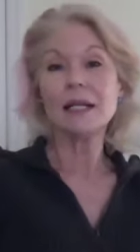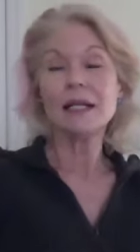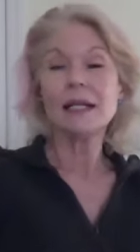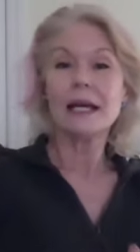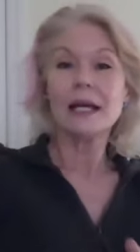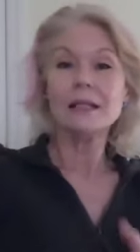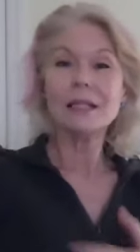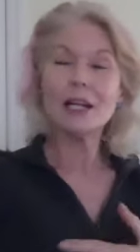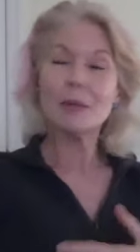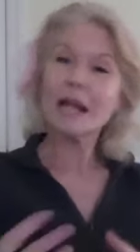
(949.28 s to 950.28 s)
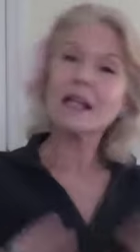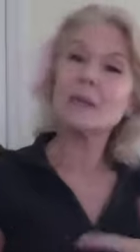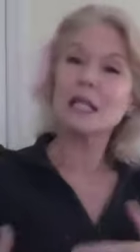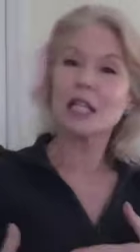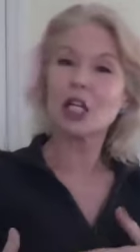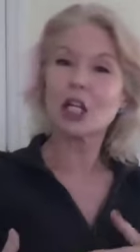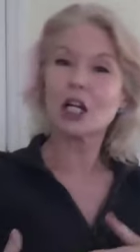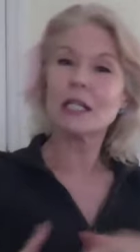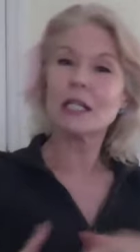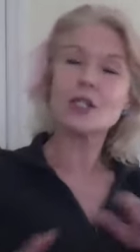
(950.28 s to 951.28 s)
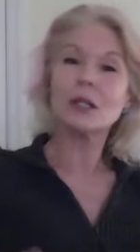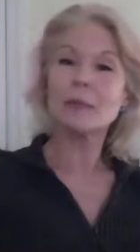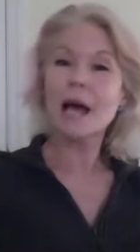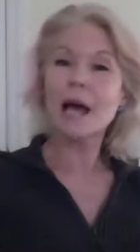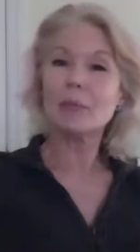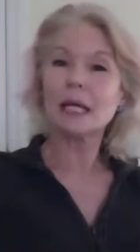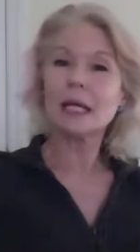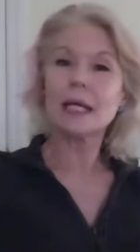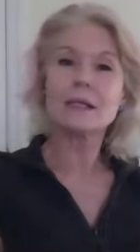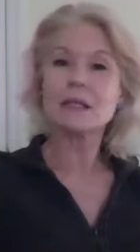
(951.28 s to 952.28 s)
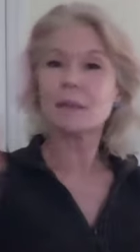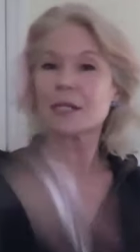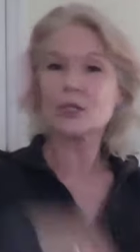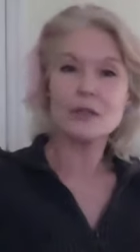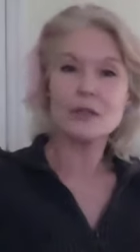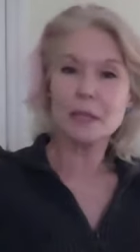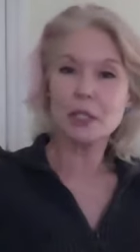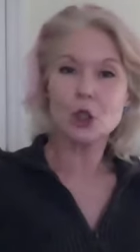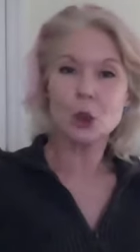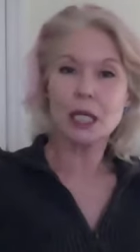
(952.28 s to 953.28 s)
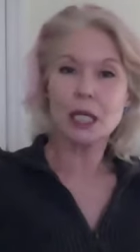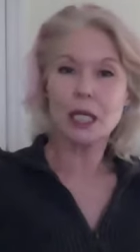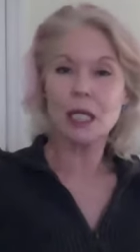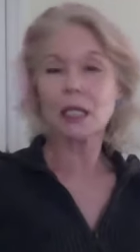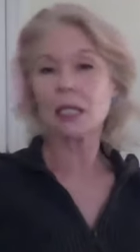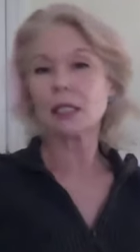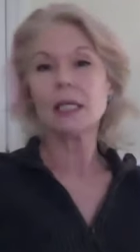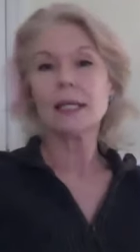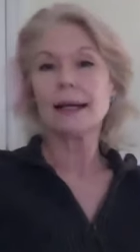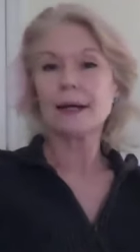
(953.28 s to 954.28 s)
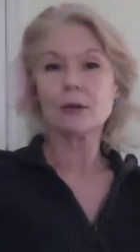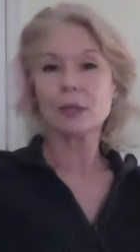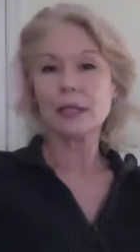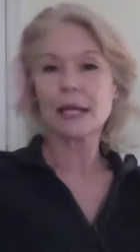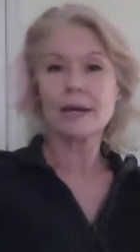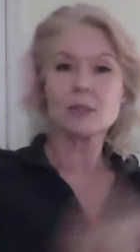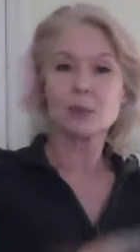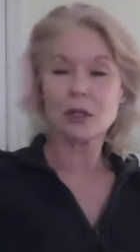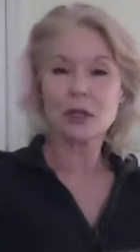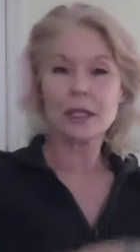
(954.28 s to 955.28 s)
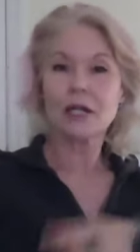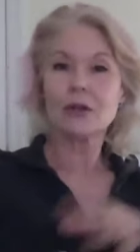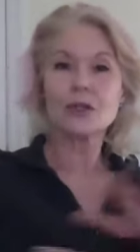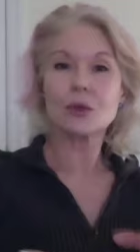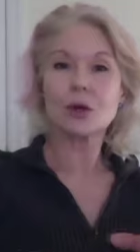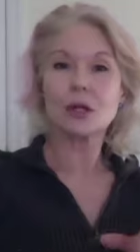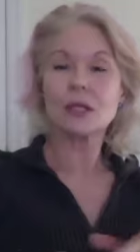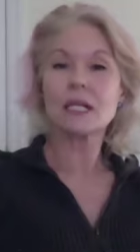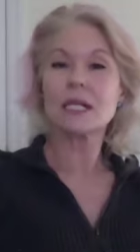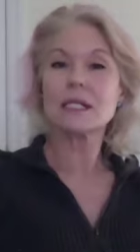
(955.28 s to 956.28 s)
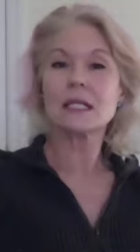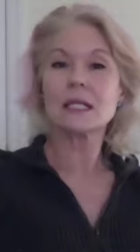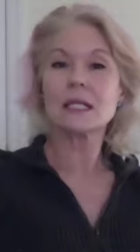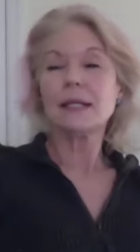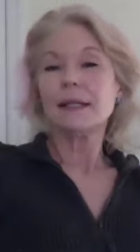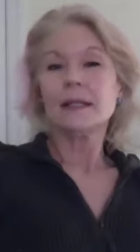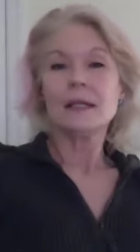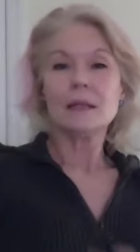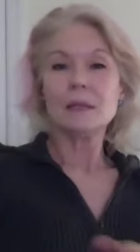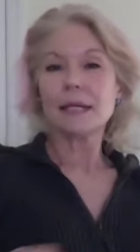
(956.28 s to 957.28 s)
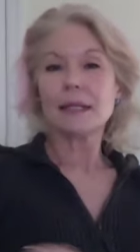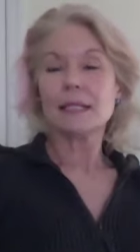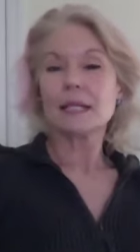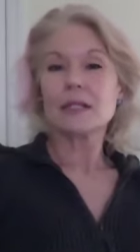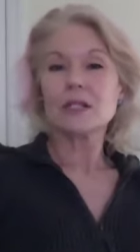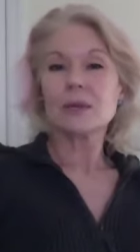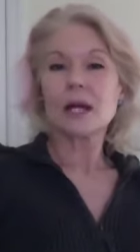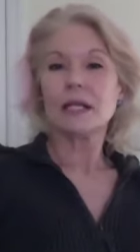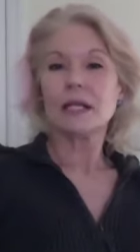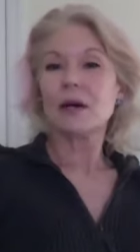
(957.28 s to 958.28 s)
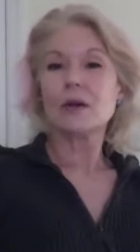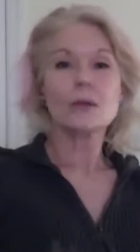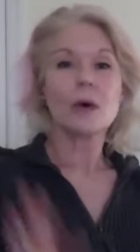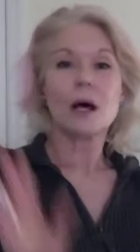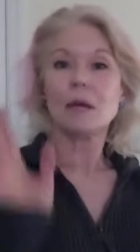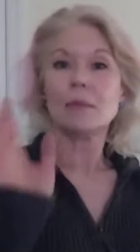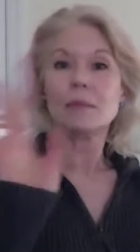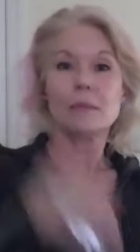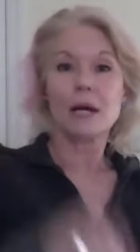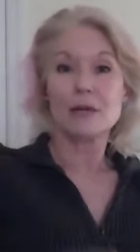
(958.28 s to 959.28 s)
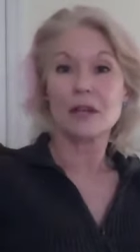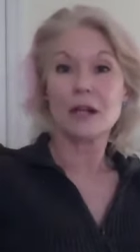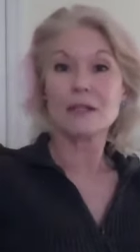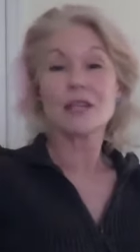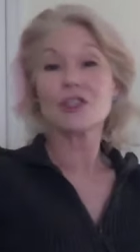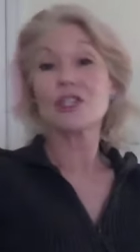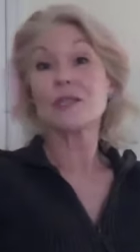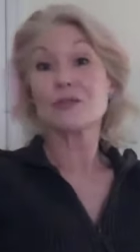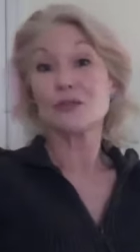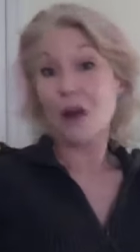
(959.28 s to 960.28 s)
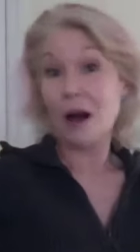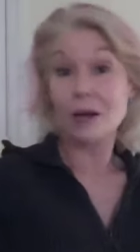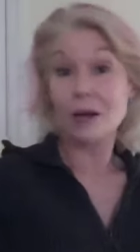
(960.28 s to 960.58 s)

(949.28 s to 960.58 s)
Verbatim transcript: you know, but I come in here and it's all about me. Somebody serves me a drink and I don't really have to put on airs or all of this. And I'm kind of dancing around. He goes, well, my fiance, she's far more